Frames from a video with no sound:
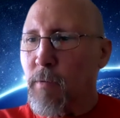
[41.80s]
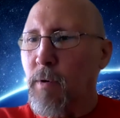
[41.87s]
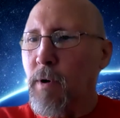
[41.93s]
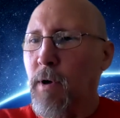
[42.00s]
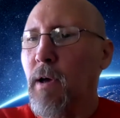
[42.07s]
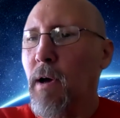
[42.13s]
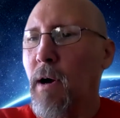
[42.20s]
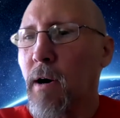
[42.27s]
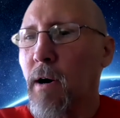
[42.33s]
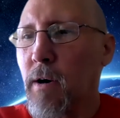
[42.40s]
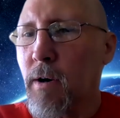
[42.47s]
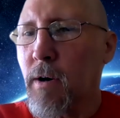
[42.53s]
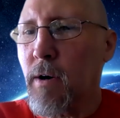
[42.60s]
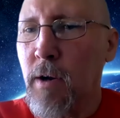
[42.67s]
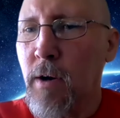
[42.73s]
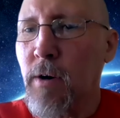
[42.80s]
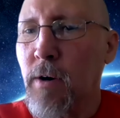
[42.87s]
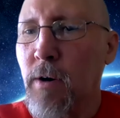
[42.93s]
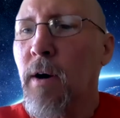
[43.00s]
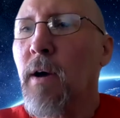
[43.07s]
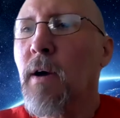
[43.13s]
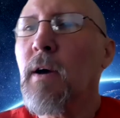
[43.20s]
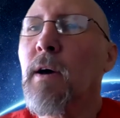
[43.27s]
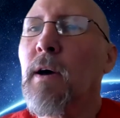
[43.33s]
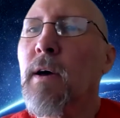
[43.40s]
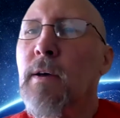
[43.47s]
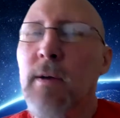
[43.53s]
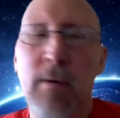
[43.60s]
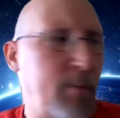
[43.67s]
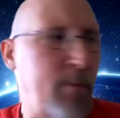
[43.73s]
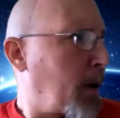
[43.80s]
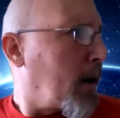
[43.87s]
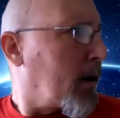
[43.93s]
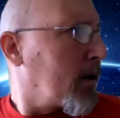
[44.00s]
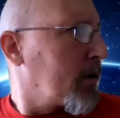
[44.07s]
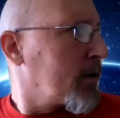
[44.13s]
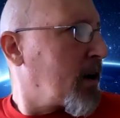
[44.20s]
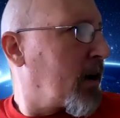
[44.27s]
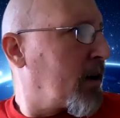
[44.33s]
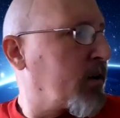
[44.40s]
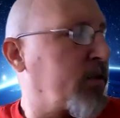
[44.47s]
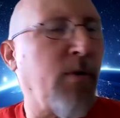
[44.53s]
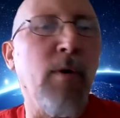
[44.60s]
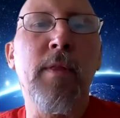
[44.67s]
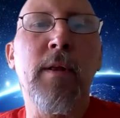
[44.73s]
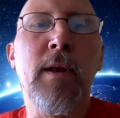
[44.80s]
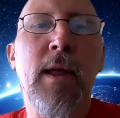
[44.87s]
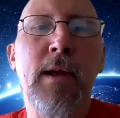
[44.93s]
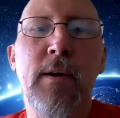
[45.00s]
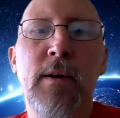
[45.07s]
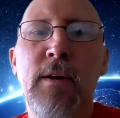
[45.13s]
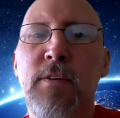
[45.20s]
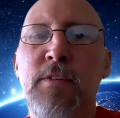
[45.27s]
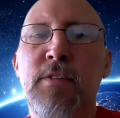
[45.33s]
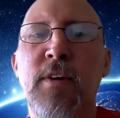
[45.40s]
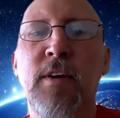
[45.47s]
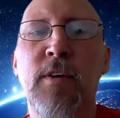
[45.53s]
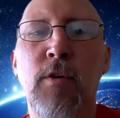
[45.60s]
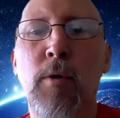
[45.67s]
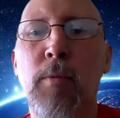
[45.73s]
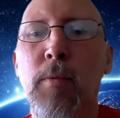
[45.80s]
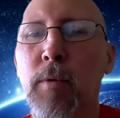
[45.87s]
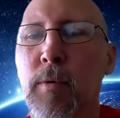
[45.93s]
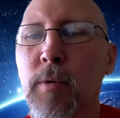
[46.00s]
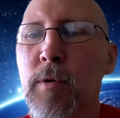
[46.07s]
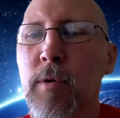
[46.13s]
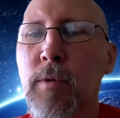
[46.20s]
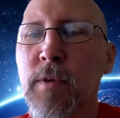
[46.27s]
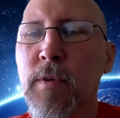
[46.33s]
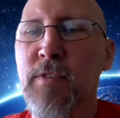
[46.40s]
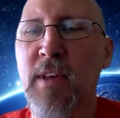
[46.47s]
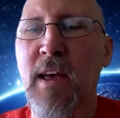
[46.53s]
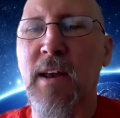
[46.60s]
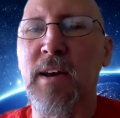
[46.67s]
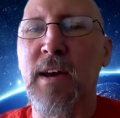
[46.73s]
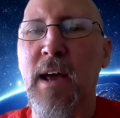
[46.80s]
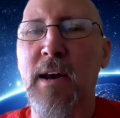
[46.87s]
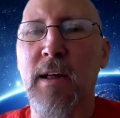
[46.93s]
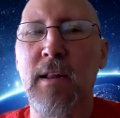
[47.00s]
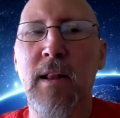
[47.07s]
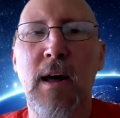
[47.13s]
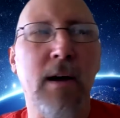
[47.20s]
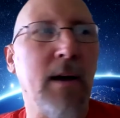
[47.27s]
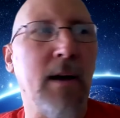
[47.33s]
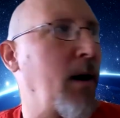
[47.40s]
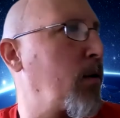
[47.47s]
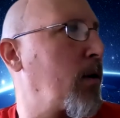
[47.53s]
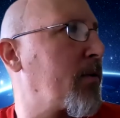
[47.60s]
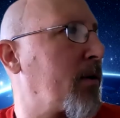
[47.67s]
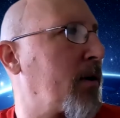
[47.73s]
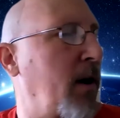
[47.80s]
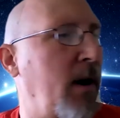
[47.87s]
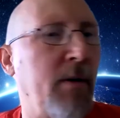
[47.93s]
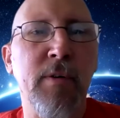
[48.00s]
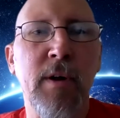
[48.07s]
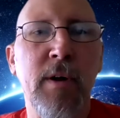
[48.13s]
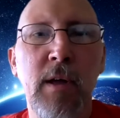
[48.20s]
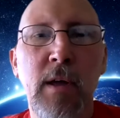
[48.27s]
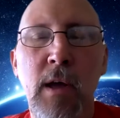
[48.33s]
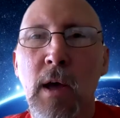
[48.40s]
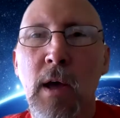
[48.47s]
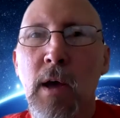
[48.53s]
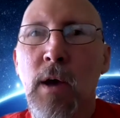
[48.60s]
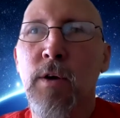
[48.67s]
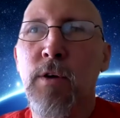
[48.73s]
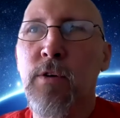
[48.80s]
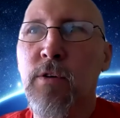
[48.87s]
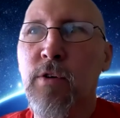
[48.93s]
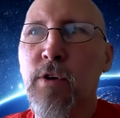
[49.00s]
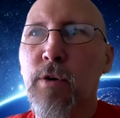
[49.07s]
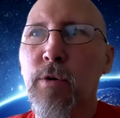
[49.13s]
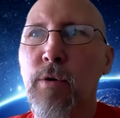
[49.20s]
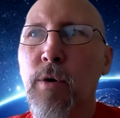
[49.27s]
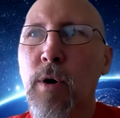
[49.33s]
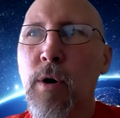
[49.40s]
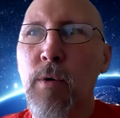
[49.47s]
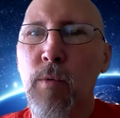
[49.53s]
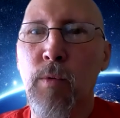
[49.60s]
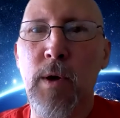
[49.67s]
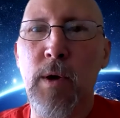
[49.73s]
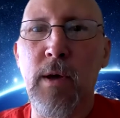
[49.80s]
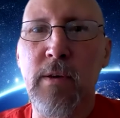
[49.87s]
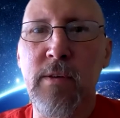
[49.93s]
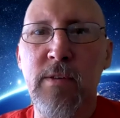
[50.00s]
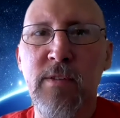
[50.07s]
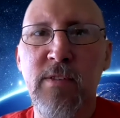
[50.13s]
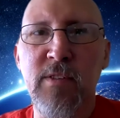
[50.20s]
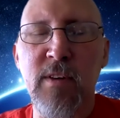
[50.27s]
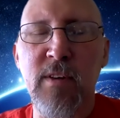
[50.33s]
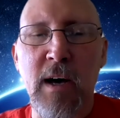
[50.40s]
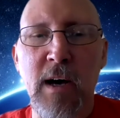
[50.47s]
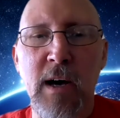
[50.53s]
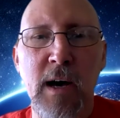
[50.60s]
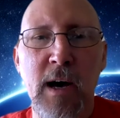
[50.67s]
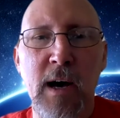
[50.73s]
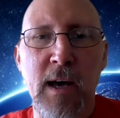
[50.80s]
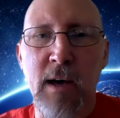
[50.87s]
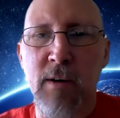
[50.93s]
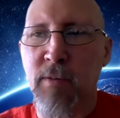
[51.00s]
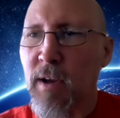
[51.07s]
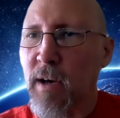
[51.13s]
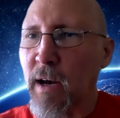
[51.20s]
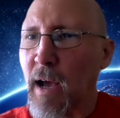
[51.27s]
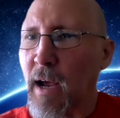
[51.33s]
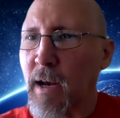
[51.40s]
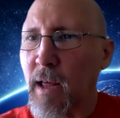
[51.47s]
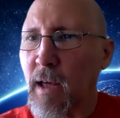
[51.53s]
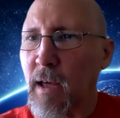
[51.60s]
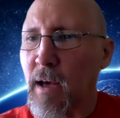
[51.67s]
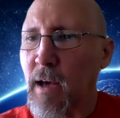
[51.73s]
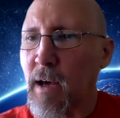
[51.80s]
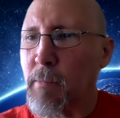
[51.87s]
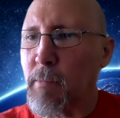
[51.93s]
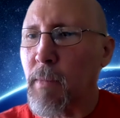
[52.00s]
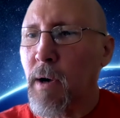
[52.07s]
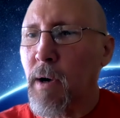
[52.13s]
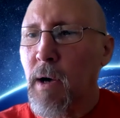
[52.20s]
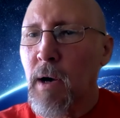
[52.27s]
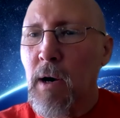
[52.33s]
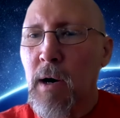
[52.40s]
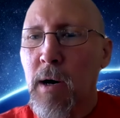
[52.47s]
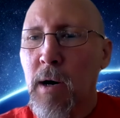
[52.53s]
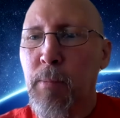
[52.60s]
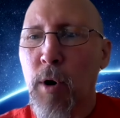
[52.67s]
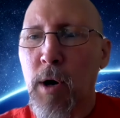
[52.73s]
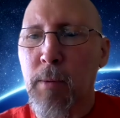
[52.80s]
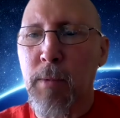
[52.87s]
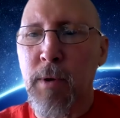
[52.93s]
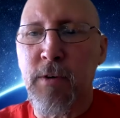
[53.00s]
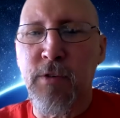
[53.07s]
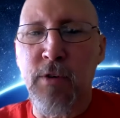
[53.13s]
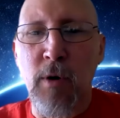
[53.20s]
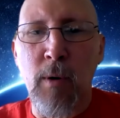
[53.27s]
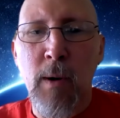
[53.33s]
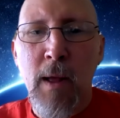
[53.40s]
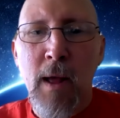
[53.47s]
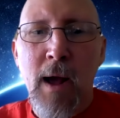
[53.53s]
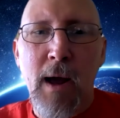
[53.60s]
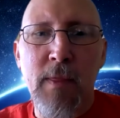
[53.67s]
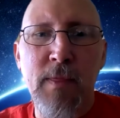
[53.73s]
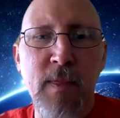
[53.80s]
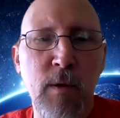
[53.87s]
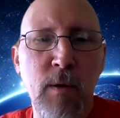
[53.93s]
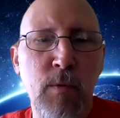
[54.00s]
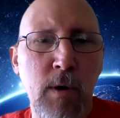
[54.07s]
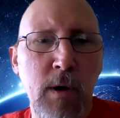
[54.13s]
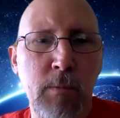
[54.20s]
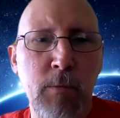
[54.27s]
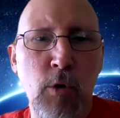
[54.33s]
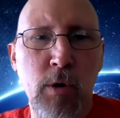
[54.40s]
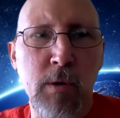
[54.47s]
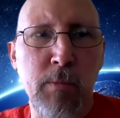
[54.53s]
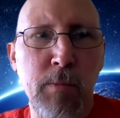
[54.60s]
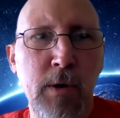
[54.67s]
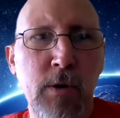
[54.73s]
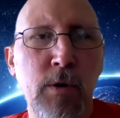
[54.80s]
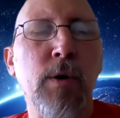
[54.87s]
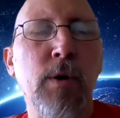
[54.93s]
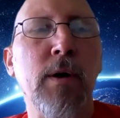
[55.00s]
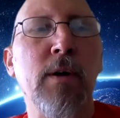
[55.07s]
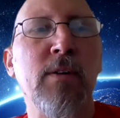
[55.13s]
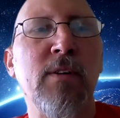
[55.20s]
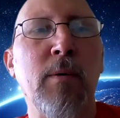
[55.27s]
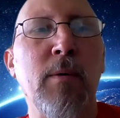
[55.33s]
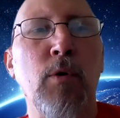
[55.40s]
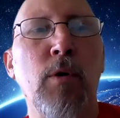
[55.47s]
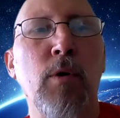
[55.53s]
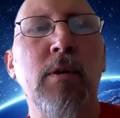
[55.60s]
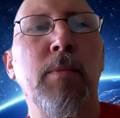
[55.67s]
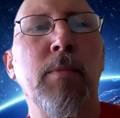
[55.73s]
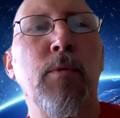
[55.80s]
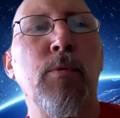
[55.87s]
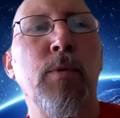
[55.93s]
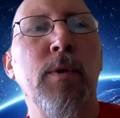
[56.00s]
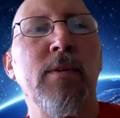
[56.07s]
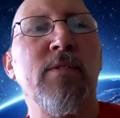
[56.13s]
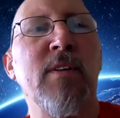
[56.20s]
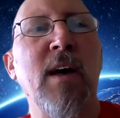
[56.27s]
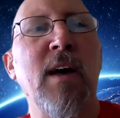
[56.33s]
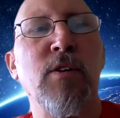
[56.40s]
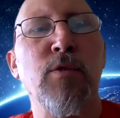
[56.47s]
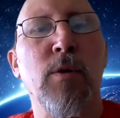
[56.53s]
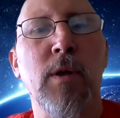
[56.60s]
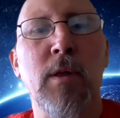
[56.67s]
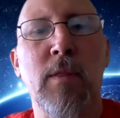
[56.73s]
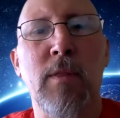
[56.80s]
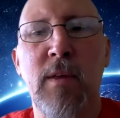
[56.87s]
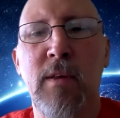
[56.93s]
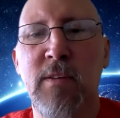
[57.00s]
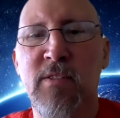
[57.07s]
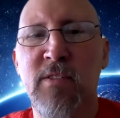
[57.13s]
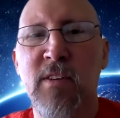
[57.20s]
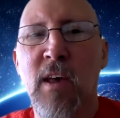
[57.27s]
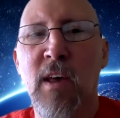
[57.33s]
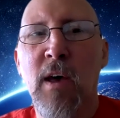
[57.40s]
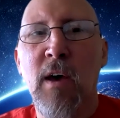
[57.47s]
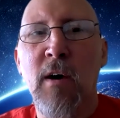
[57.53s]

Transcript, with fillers: We are here. Apologize for the lateness. Normally we do this at nine o'clock. However, every two weeks uh, I have a 9 a.m. appointment. So I think what I'm going to be doing is I'm going to be rescheduling this